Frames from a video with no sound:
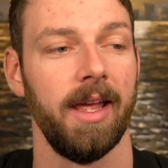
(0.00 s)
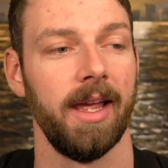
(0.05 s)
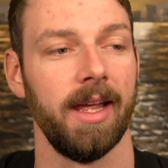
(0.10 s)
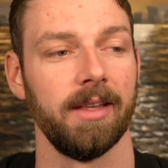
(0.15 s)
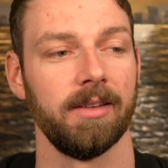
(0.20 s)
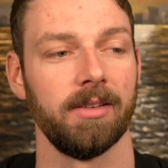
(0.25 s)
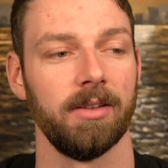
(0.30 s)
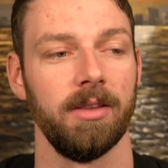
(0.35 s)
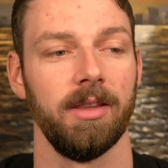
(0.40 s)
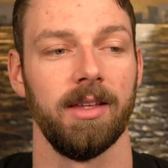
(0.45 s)

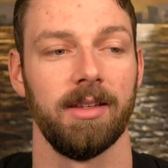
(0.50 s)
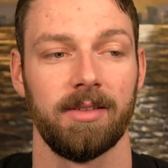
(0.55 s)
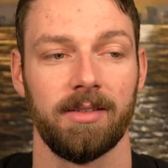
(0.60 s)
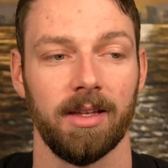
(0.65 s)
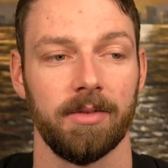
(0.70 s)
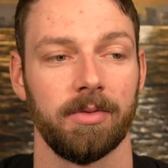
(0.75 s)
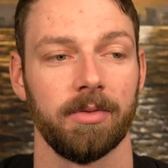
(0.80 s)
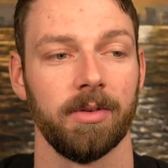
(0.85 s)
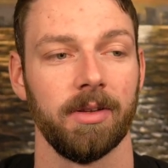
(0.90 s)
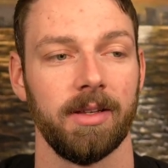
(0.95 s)
And so this
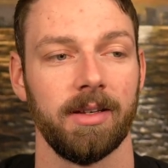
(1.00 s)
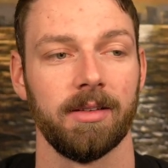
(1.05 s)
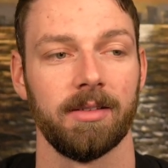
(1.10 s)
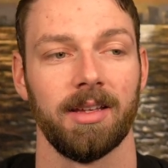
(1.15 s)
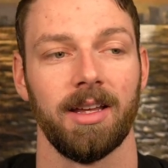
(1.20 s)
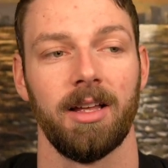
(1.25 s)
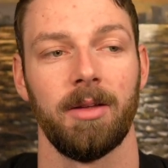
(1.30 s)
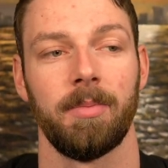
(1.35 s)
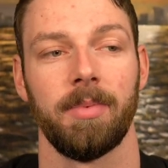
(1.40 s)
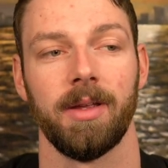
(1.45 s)
stuff really does
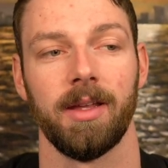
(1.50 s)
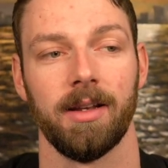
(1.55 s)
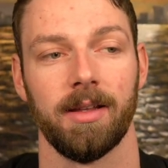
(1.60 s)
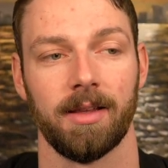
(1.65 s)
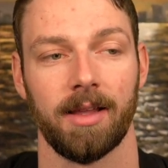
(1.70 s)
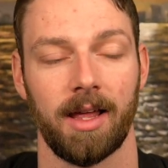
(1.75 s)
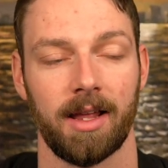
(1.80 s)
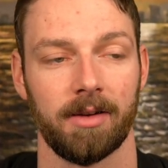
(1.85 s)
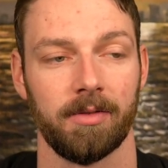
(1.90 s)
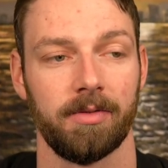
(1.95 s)
help, and a
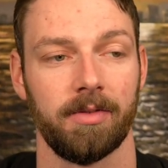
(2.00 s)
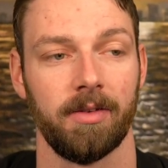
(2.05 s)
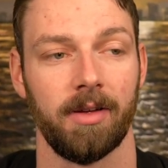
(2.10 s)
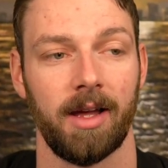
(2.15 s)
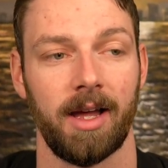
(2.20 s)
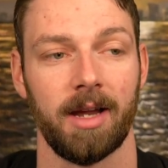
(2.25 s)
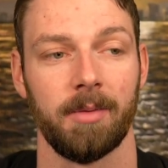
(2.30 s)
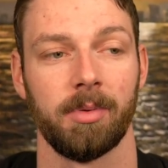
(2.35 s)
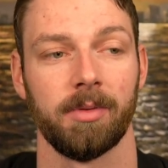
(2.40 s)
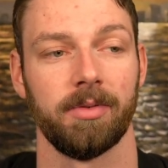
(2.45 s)
lot of
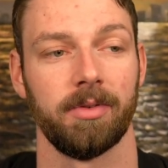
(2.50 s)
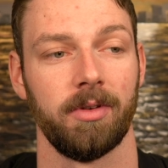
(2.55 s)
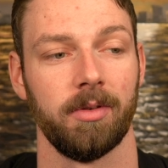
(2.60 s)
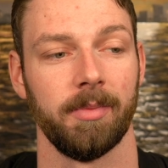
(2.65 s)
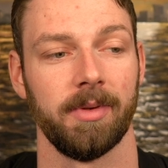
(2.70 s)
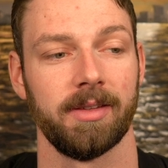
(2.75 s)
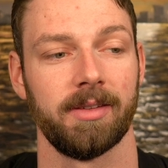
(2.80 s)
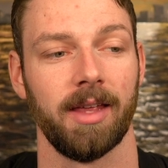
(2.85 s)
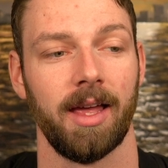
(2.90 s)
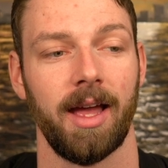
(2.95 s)
high
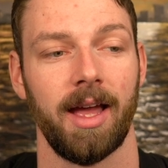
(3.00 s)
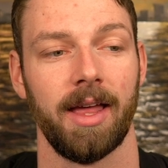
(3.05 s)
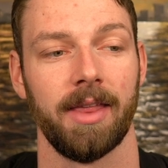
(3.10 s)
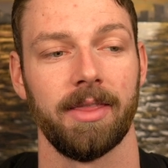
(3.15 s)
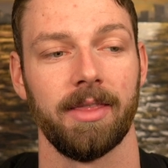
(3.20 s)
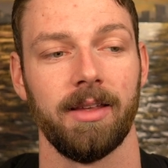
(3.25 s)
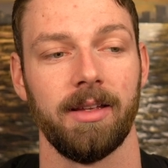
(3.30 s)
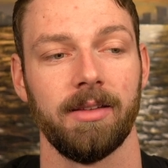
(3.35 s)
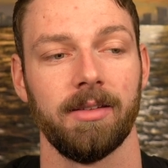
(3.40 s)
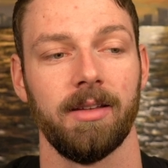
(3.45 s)
performance
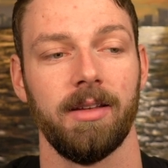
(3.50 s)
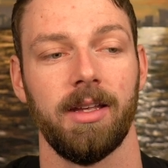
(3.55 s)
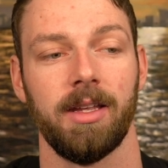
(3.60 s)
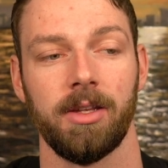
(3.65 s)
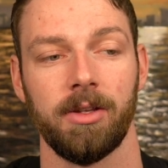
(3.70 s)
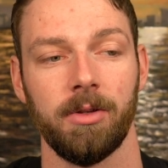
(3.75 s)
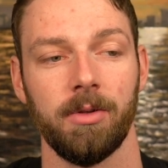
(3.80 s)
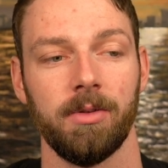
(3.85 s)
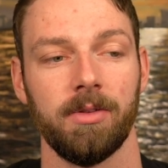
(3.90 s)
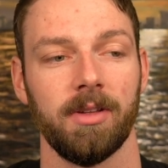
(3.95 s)
athletes
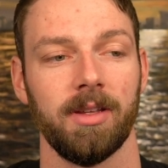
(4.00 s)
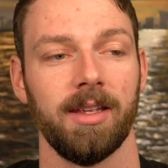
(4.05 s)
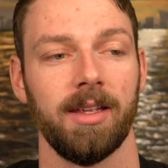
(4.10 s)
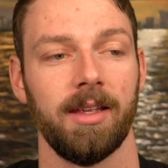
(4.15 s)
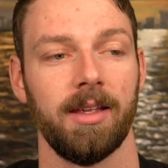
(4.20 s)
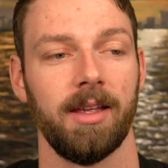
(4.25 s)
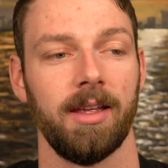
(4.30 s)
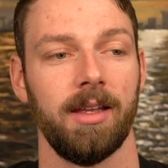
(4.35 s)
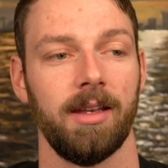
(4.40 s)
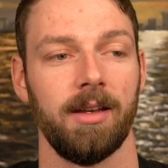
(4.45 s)
use it,
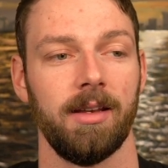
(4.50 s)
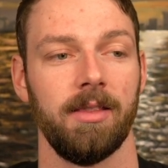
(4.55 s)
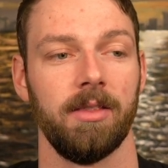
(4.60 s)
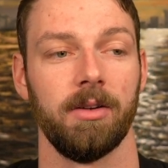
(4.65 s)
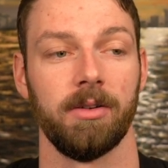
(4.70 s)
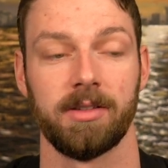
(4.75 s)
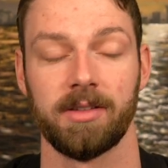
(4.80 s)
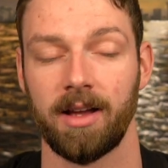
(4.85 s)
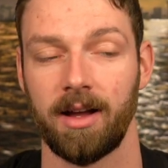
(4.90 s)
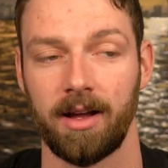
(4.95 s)
and
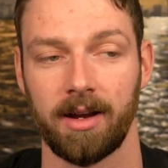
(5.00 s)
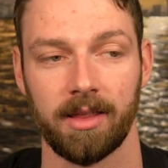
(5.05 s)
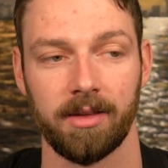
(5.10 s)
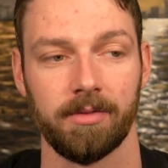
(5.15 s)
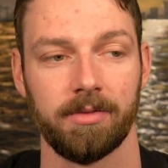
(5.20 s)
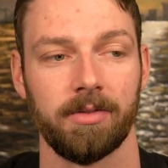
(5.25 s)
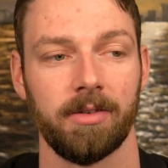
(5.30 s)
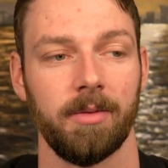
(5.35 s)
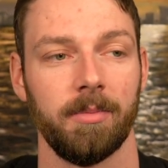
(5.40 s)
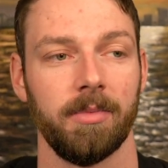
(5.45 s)
they're taught
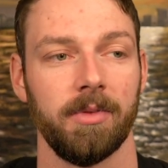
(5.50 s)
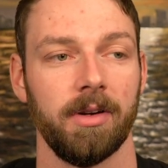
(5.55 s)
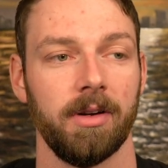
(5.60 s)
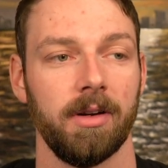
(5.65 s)
it from